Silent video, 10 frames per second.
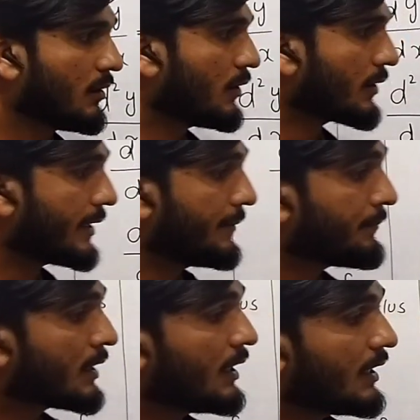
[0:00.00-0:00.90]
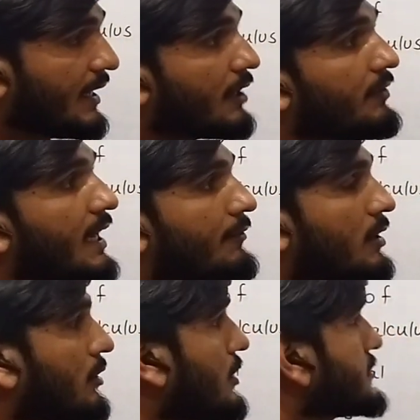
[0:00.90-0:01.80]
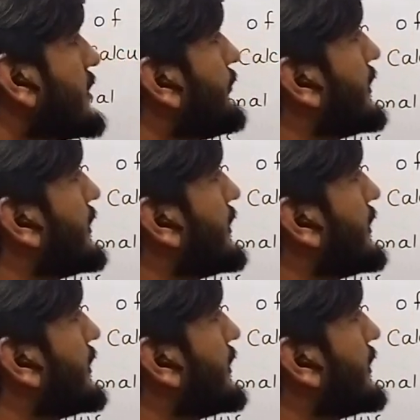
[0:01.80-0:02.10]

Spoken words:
Okay, let me have a constant